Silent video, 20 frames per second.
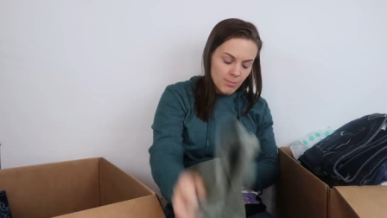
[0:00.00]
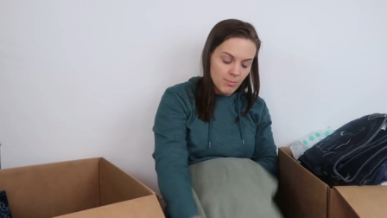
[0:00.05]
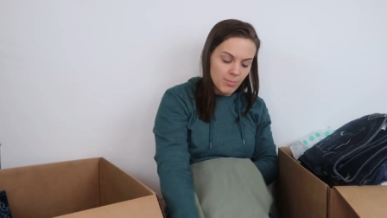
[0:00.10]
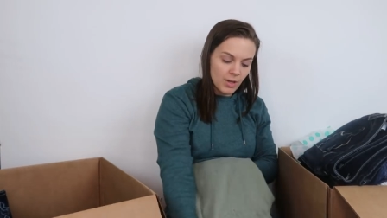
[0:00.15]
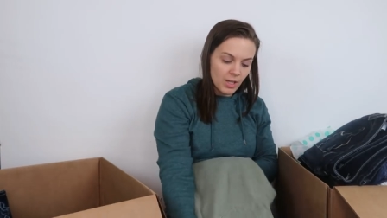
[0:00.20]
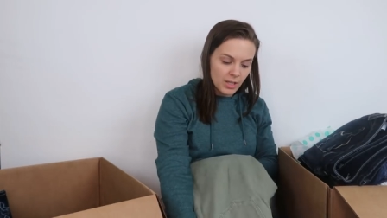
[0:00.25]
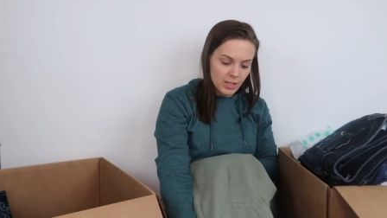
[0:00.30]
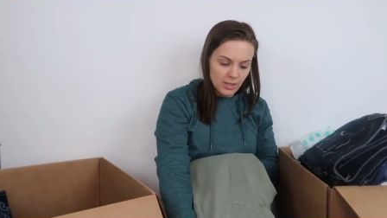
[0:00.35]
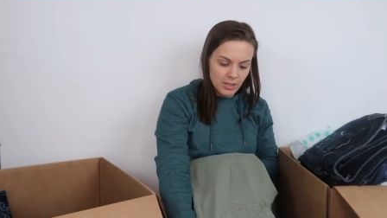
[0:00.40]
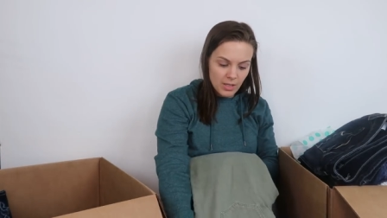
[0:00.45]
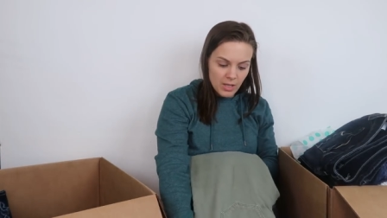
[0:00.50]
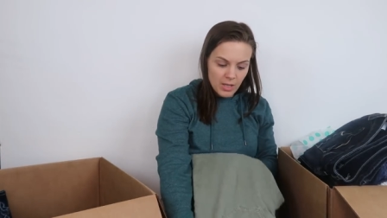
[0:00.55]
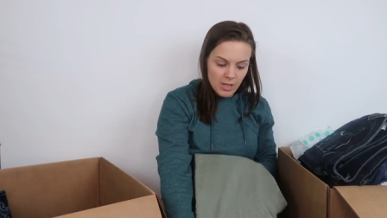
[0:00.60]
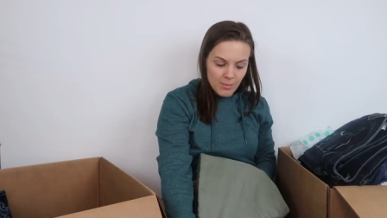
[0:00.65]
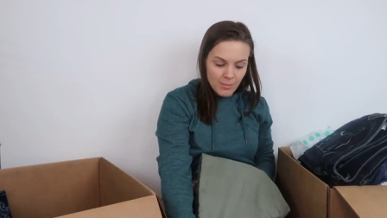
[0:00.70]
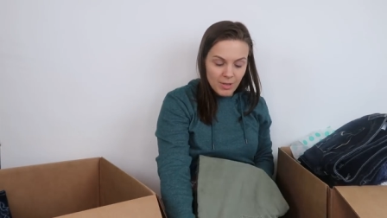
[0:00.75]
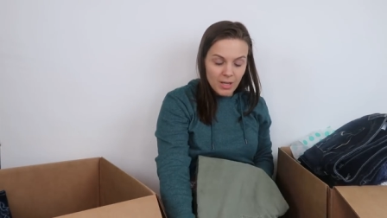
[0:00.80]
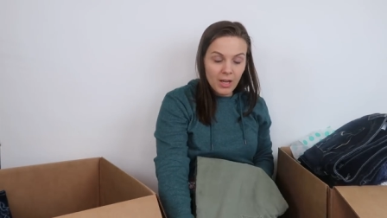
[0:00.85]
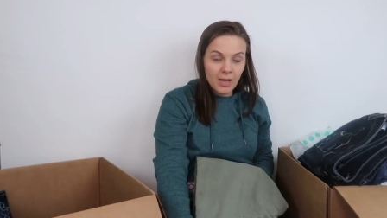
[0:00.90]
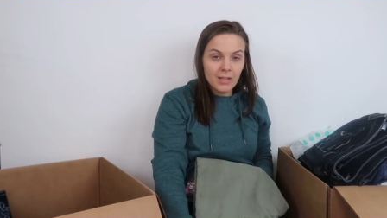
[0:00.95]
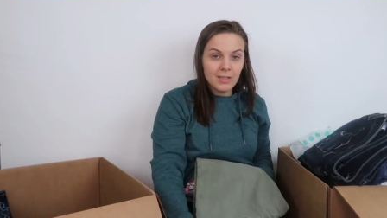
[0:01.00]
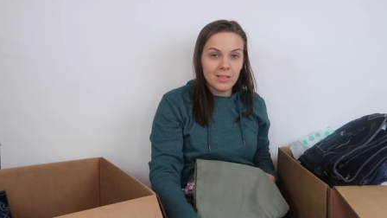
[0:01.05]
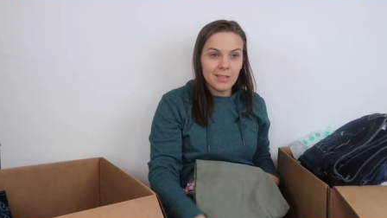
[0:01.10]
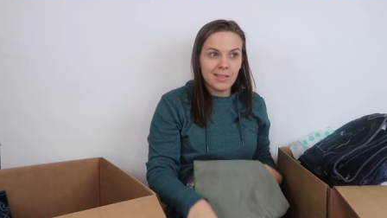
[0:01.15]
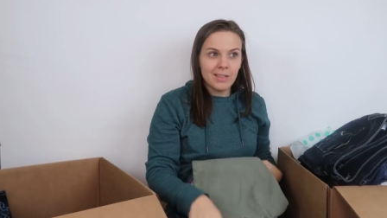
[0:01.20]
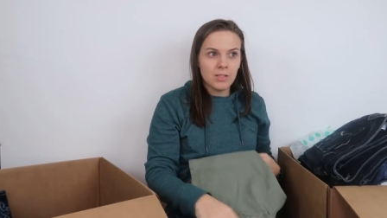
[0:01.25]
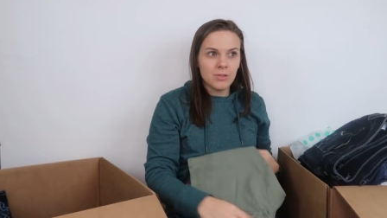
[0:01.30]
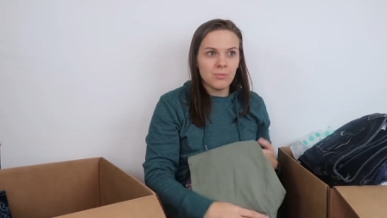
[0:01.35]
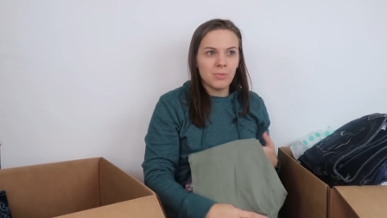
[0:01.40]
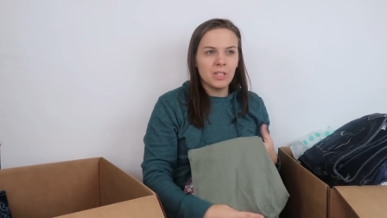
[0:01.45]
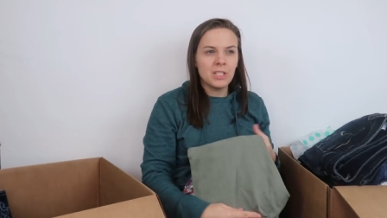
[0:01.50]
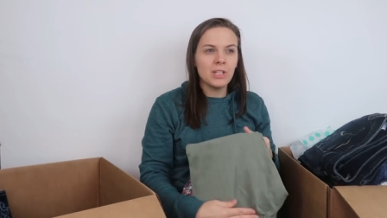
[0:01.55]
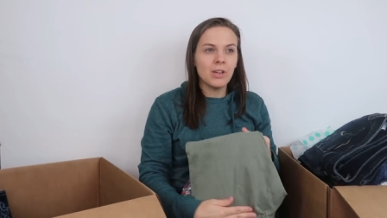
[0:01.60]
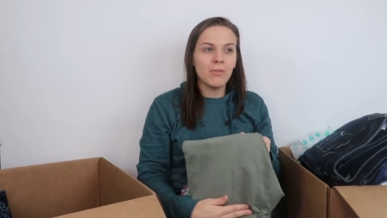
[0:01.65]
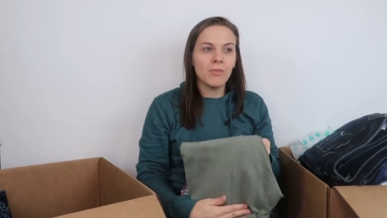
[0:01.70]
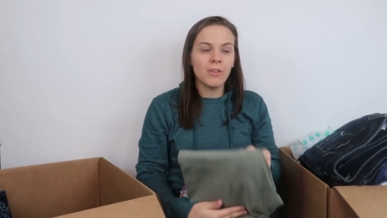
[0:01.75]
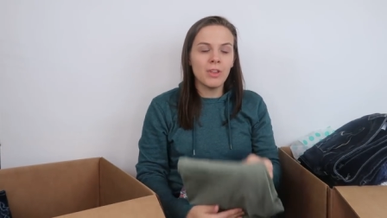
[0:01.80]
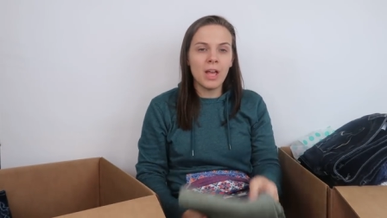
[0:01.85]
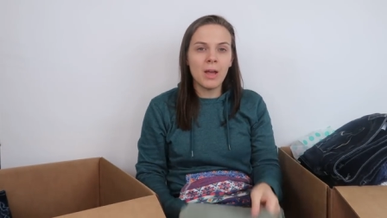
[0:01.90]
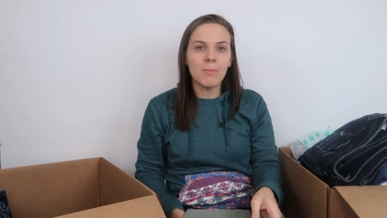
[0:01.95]
but because it doesn't
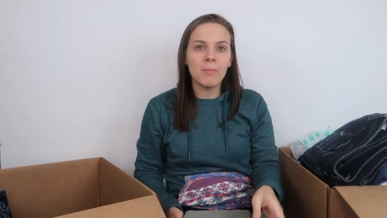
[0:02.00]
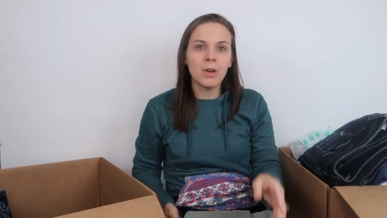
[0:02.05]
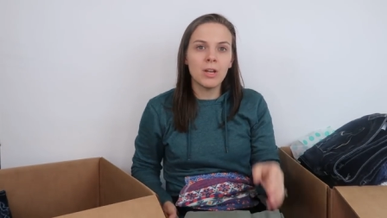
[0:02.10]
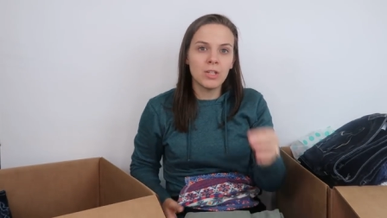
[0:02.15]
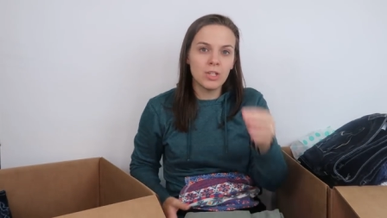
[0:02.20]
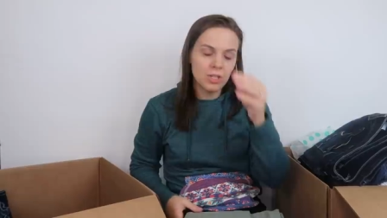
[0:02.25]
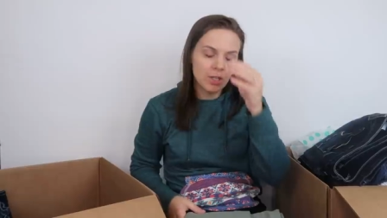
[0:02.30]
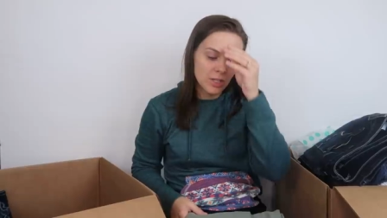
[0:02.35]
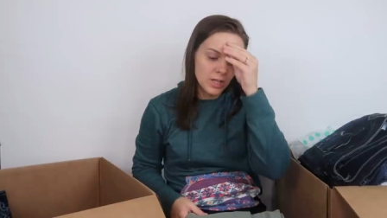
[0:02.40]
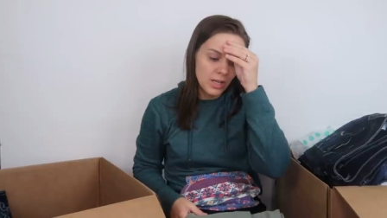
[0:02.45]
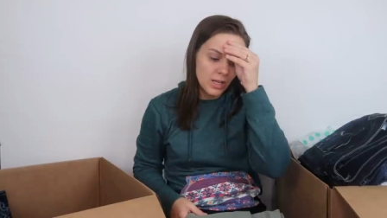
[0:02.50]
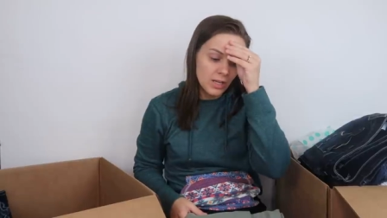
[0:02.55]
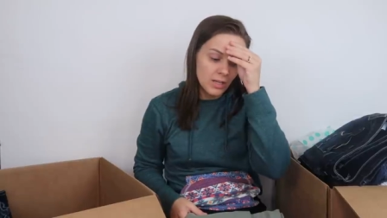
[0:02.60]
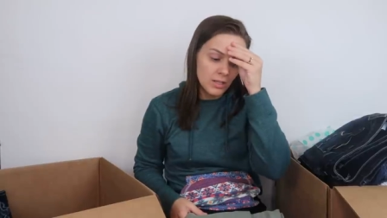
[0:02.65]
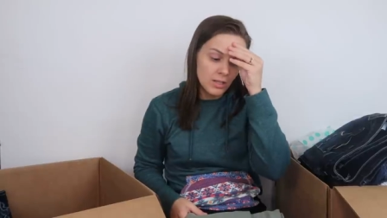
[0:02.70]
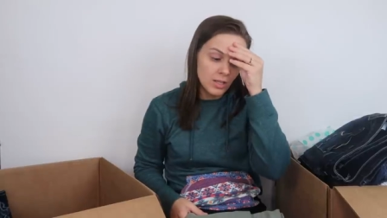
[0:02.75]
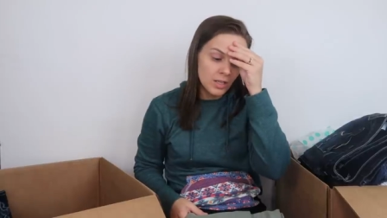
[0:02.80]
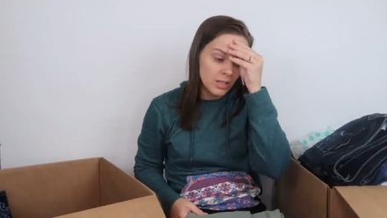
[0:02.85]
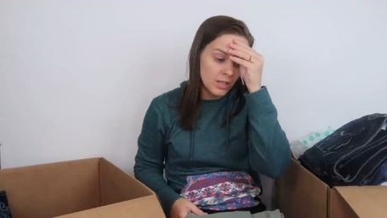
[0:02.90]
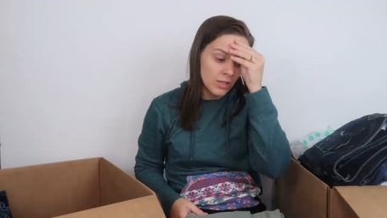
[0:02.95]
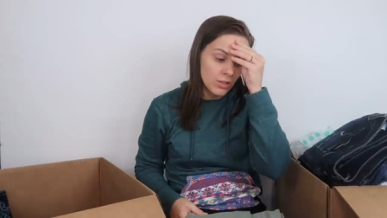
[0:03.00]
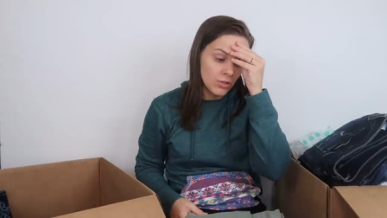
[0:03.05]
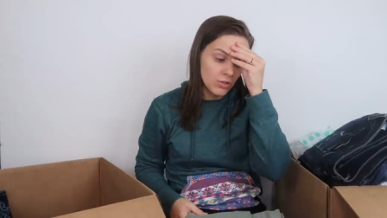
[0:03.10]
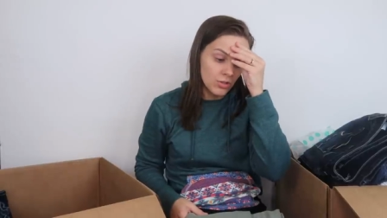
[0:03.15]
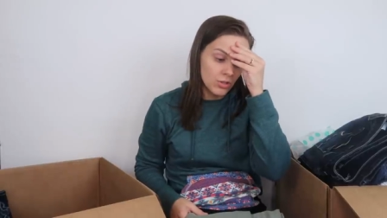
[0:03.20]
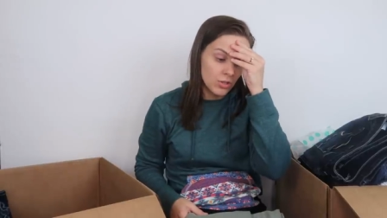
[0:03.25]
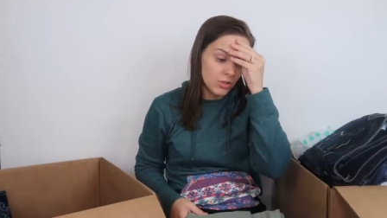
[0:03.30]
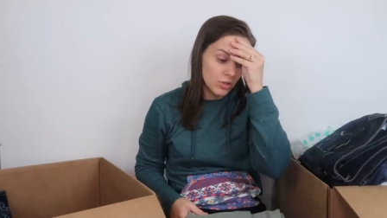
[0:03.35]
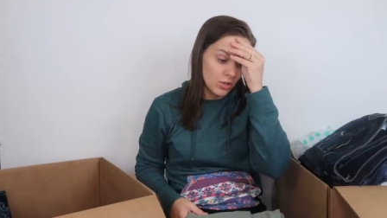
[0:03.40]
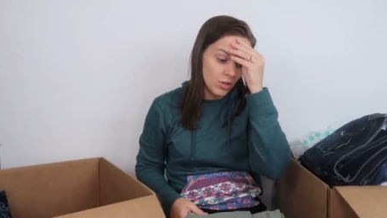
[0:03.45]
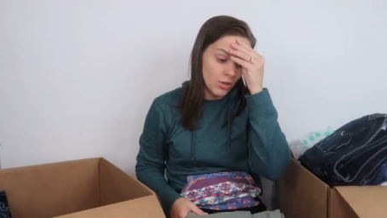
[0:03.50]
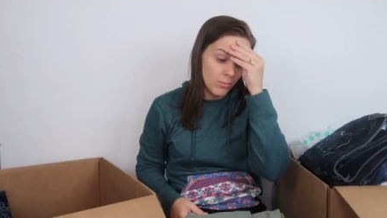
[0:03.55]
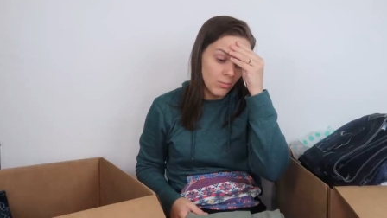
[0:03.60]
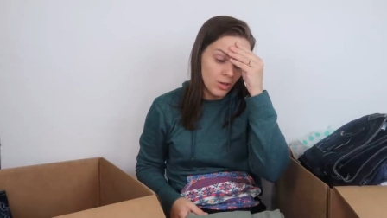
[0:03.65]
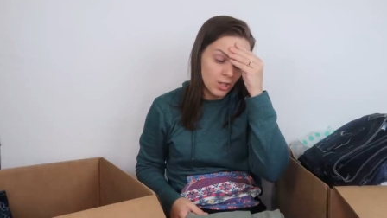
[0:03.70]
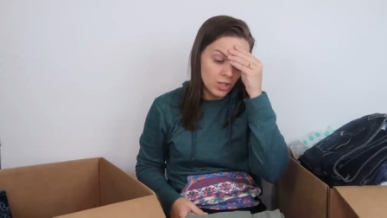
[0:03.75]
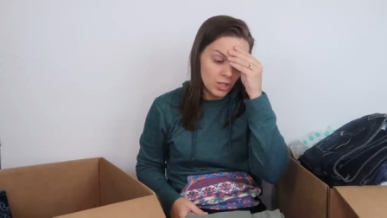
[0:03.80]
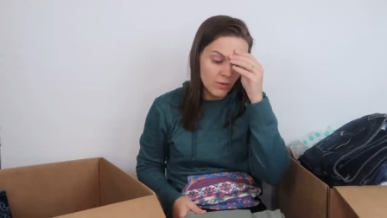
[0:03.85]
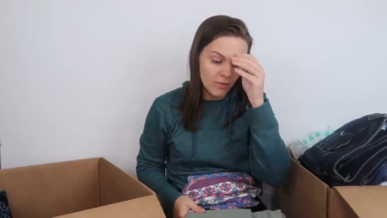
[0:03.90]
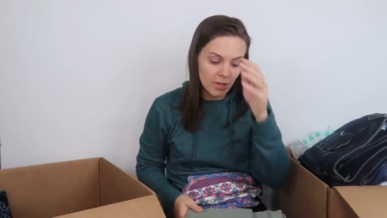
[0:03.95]
retail for that much, and I think there's just so
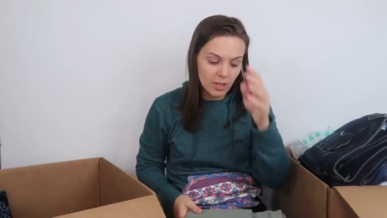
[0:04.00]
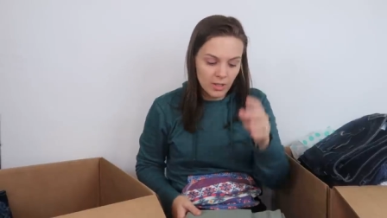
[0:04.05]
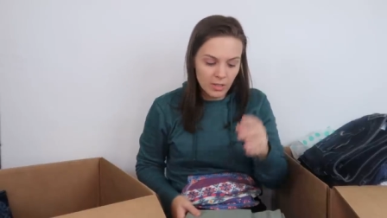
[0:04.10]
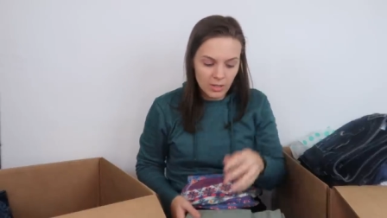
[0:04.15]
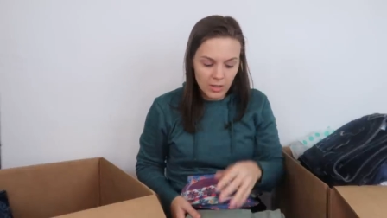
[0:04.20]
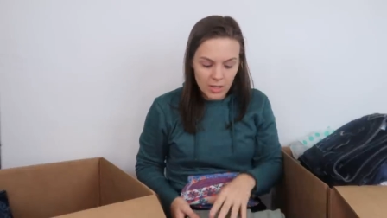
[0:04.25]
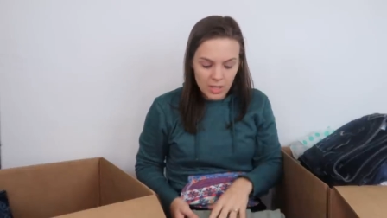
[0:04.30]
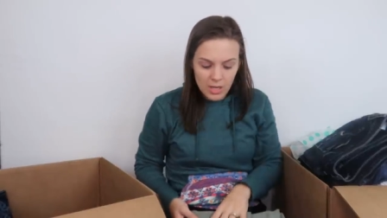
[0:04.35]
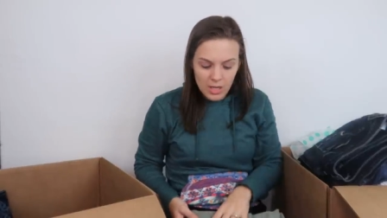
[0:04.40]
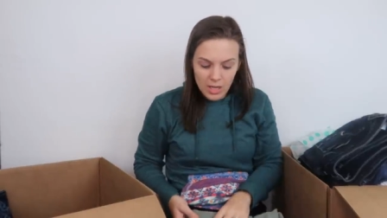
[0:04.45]
much of it,